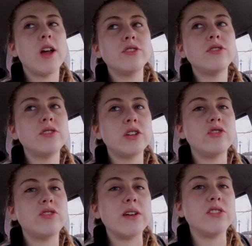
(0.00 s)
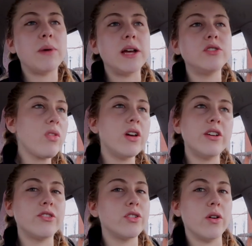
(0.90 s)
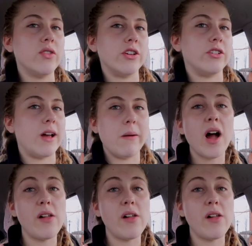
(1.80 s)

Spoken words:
Dance is such a safe space. It doesn't go on the internet.